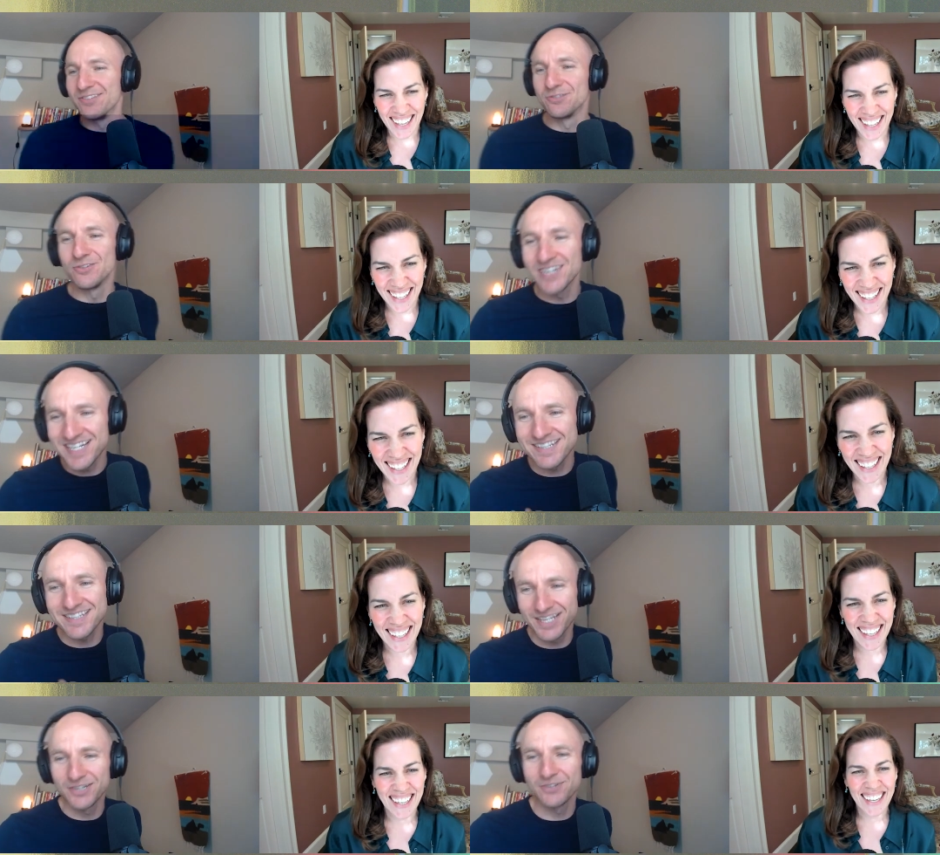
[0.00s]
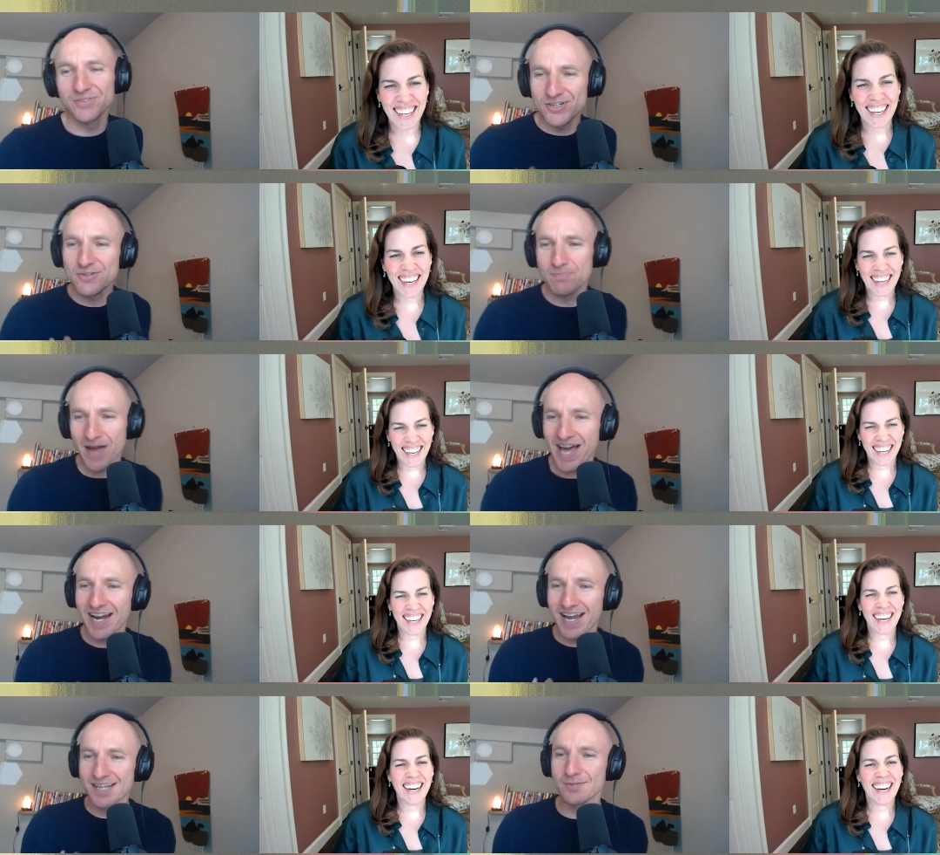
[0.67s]
Speaker 1: Rhys interviews
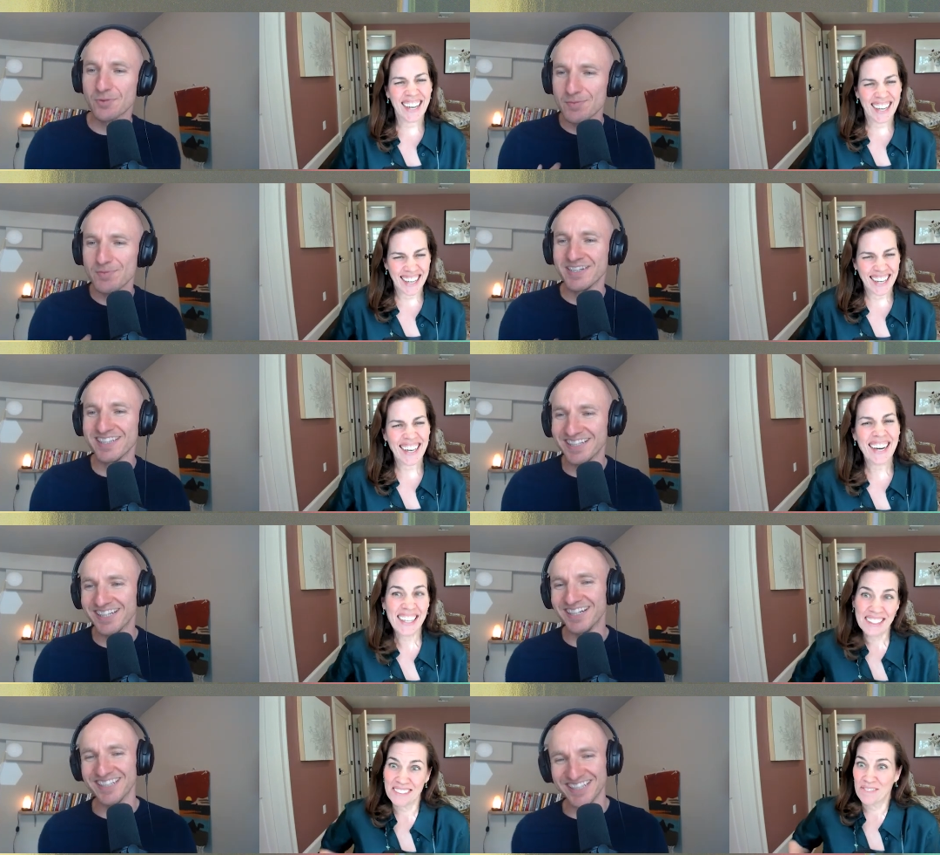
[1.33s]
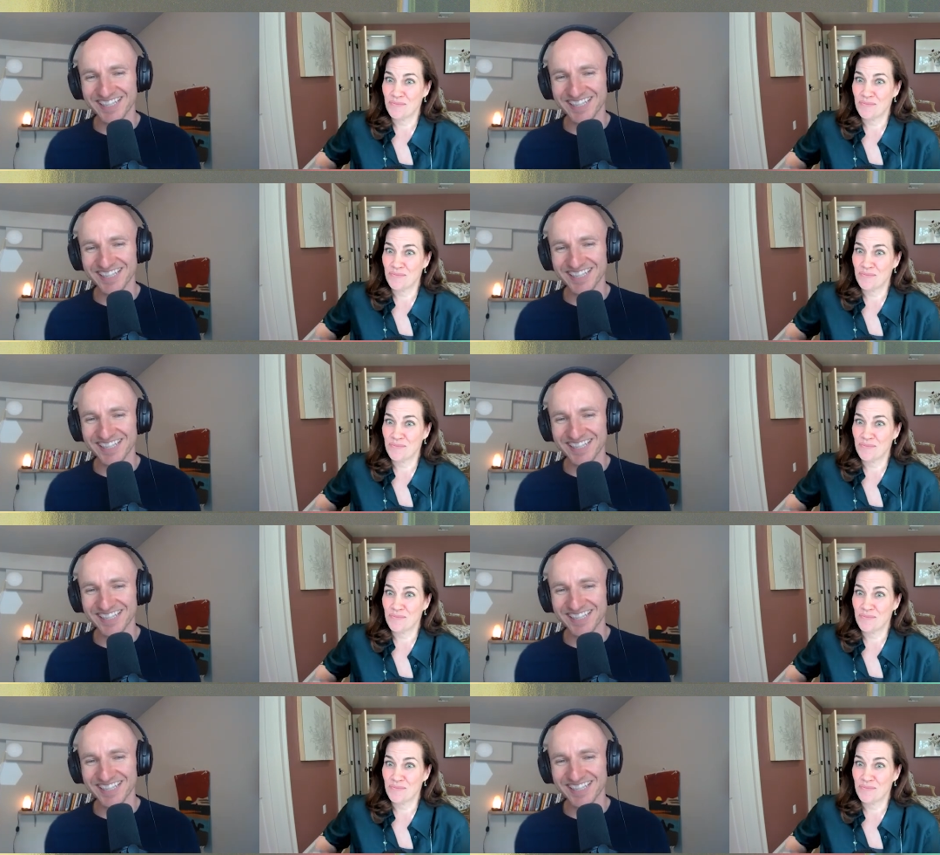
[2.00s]
badass women you know